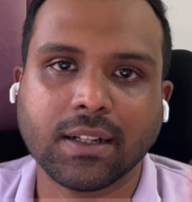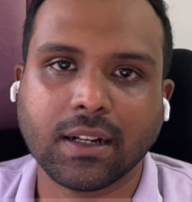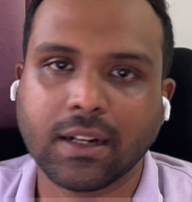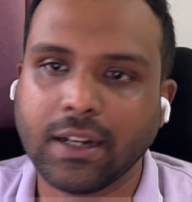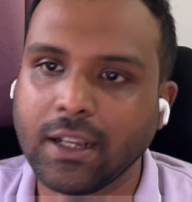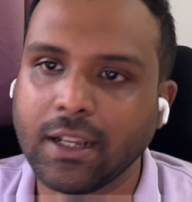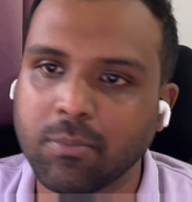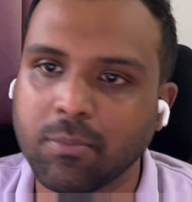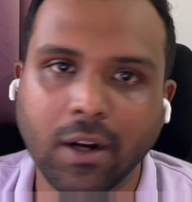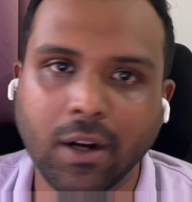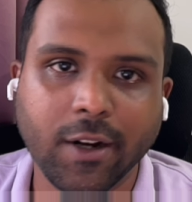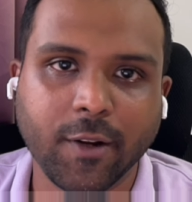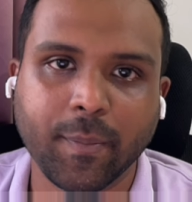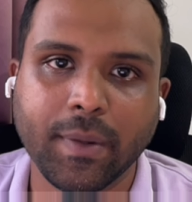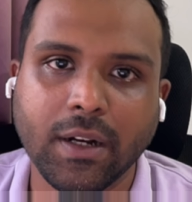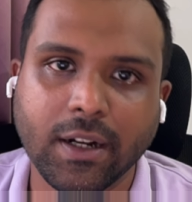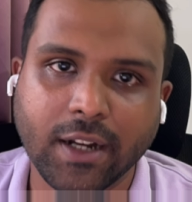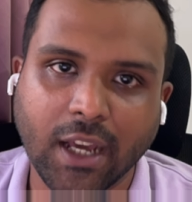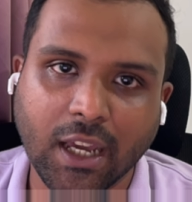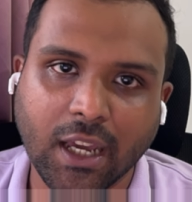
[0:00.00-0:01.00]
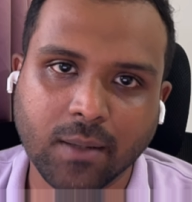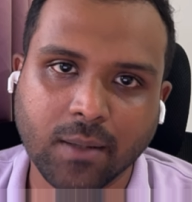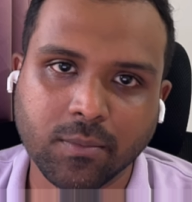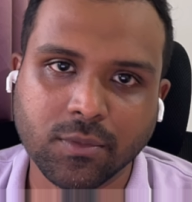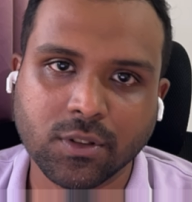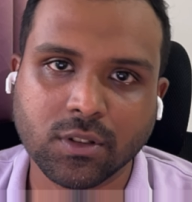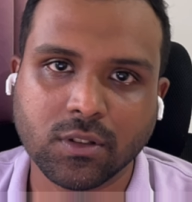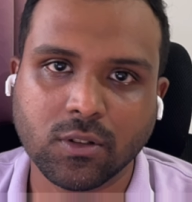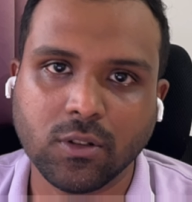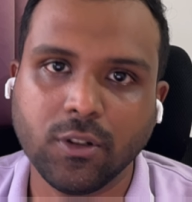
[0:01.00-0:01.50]
click multiple
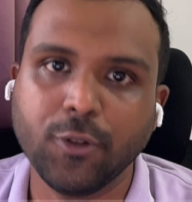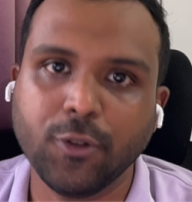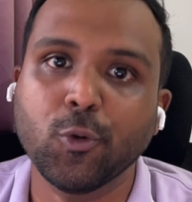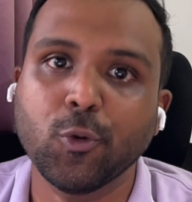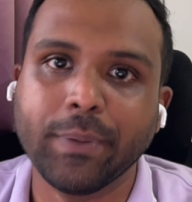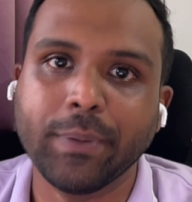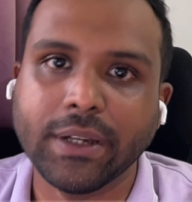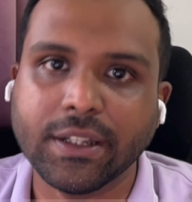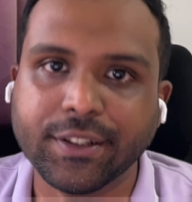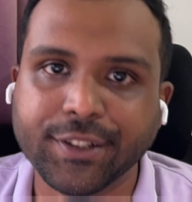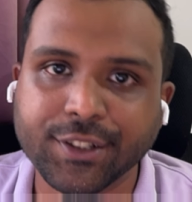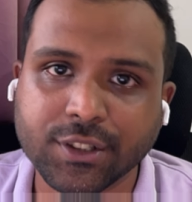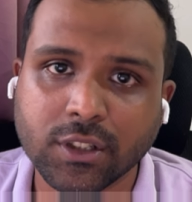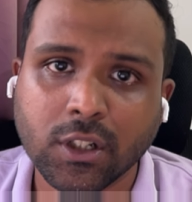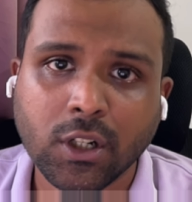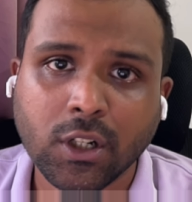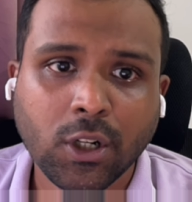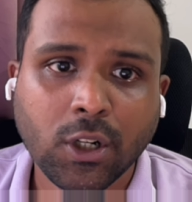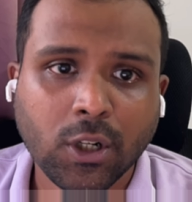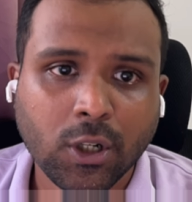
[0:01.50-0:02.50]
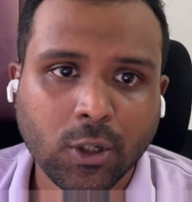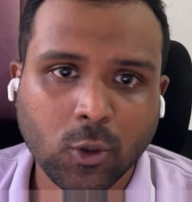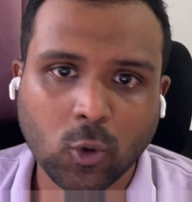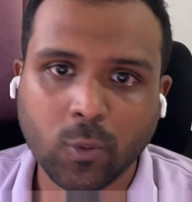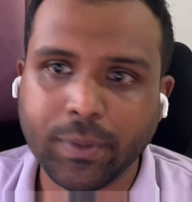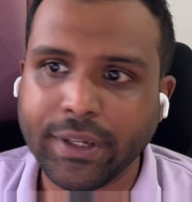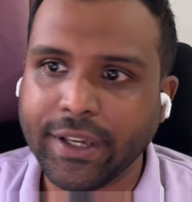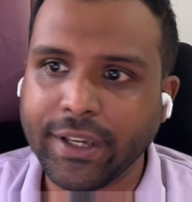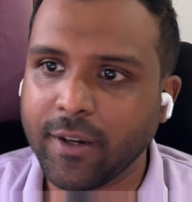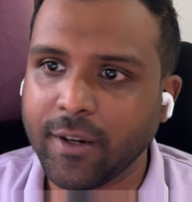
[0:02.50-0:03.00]
times new pages to
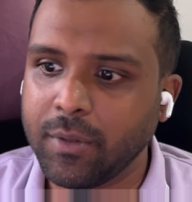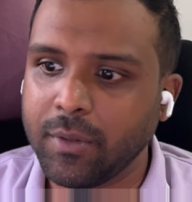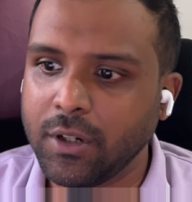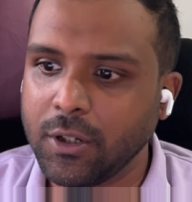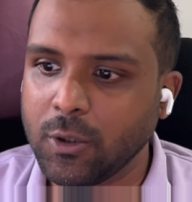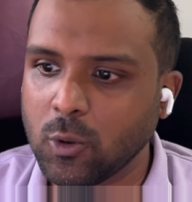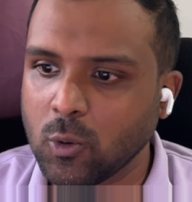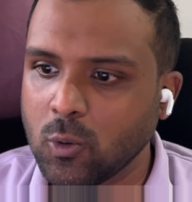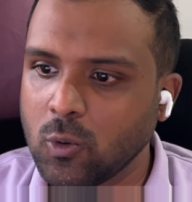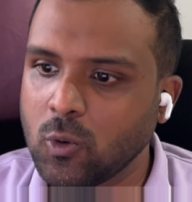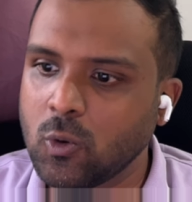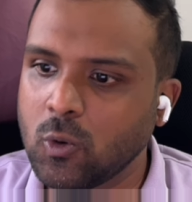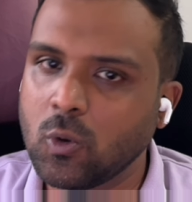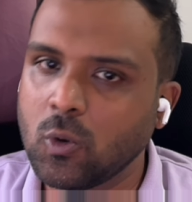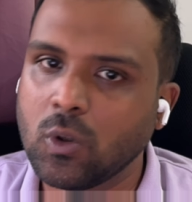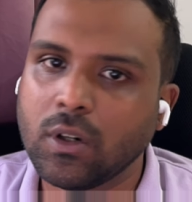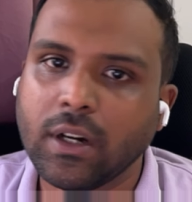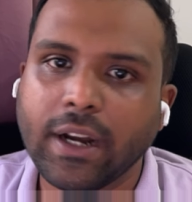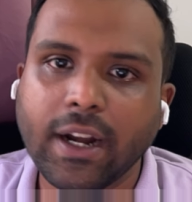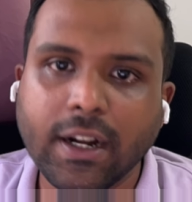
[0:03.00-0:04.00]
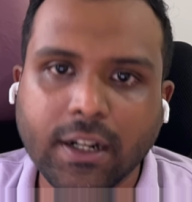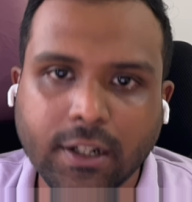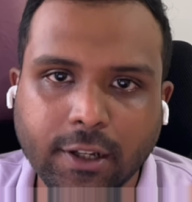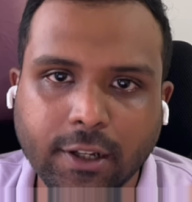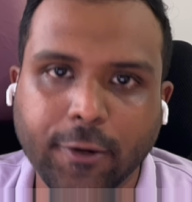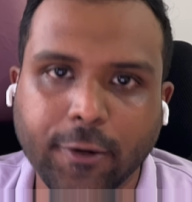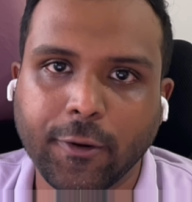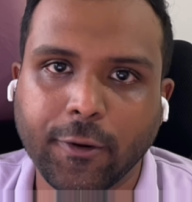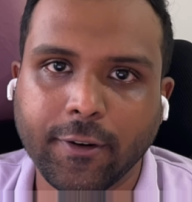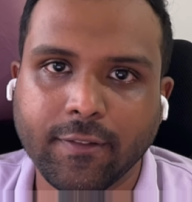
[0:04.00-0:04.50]
be able to
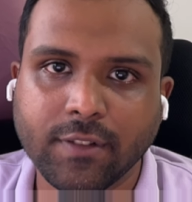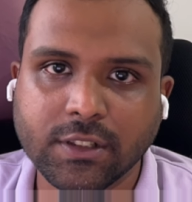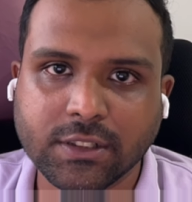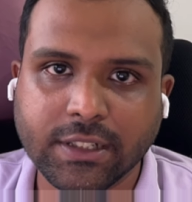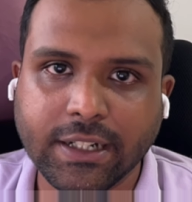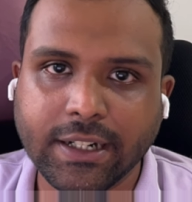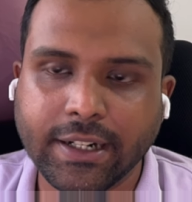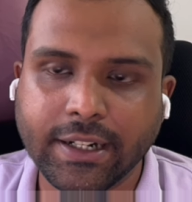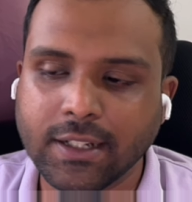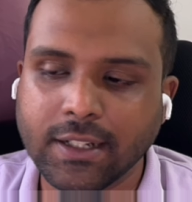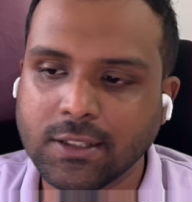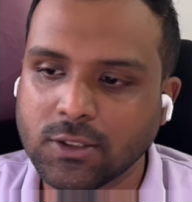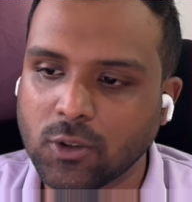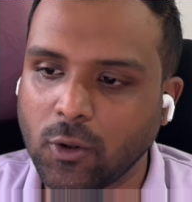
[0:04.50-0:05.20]
enter in all of these details.